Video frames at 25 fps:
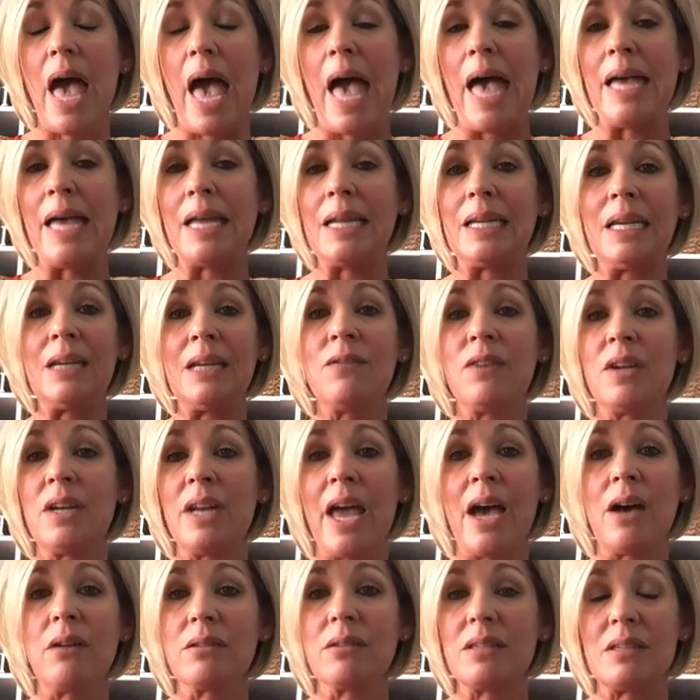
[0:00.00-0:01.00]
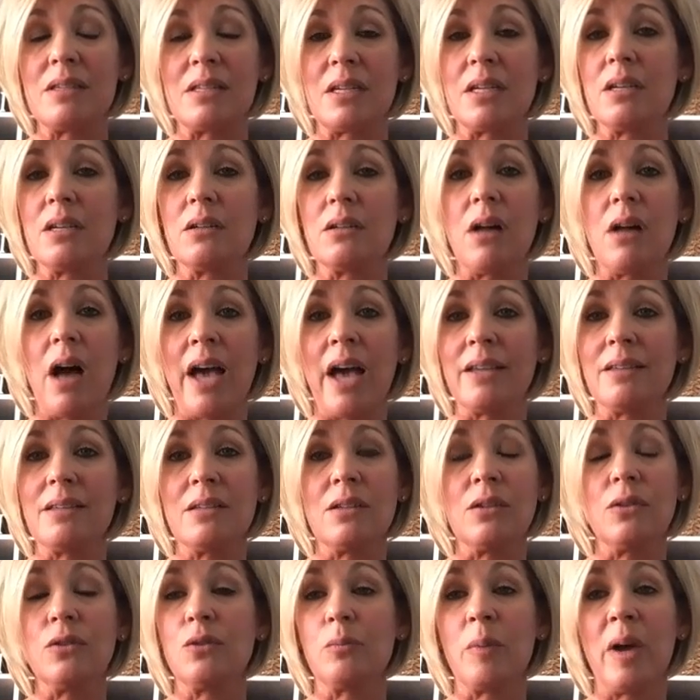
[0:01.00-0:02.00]
And even now I
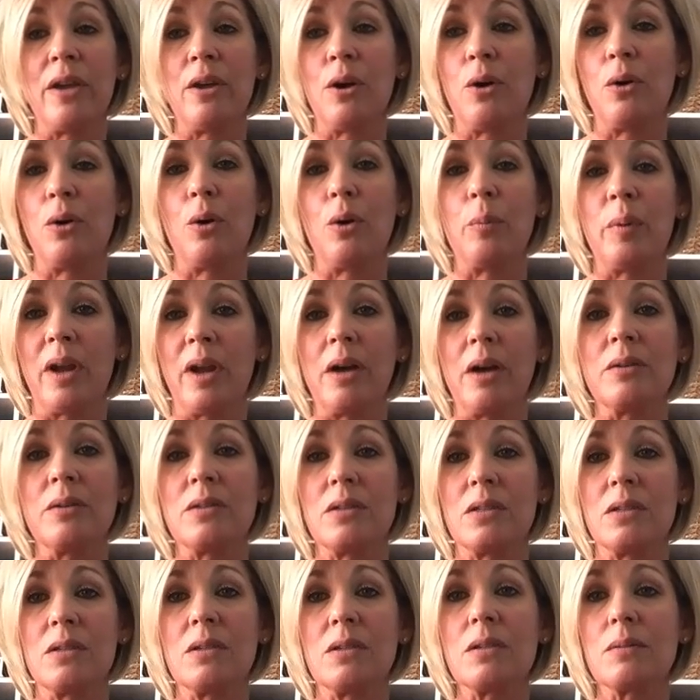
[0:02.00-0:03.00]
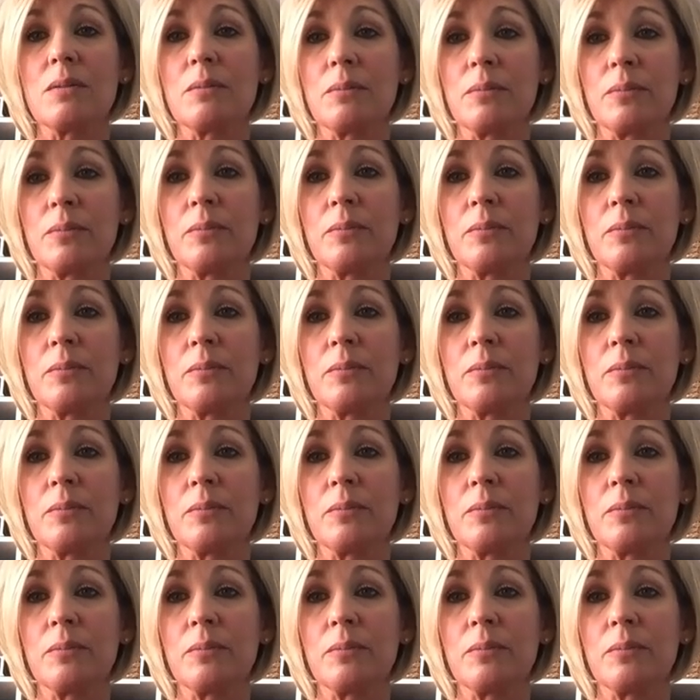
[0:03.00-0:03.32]
still do my own open houses.